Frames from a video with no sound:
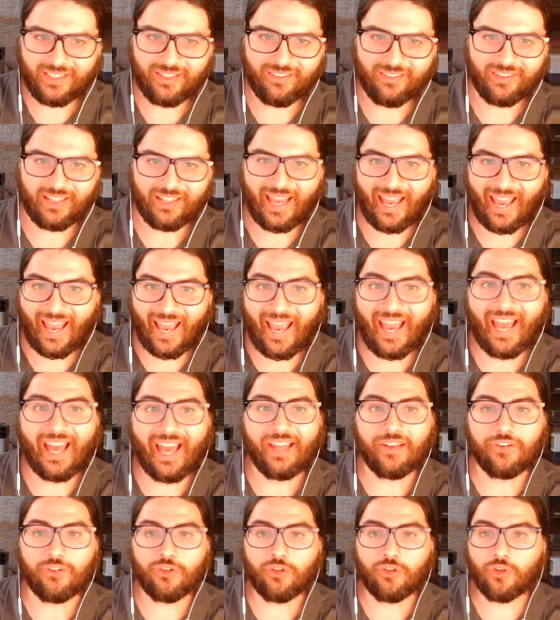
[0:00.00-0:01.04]
is to
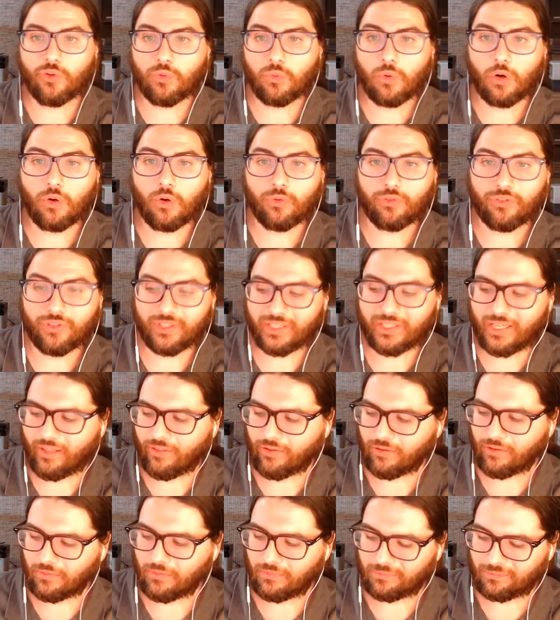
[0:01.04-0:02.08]
add two rows
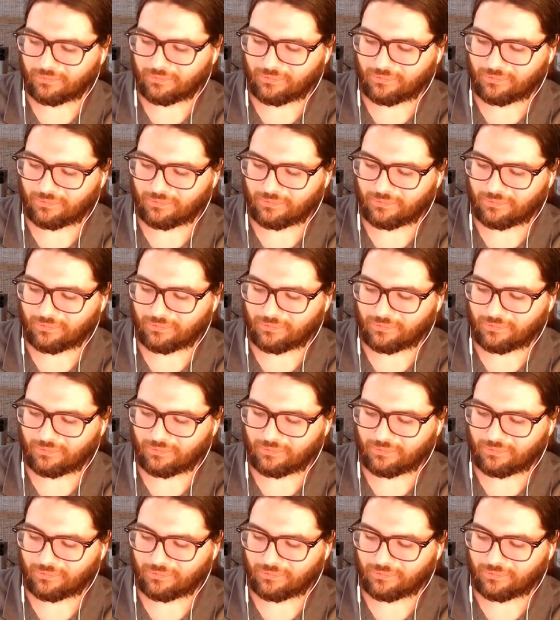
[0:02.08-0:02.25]
together.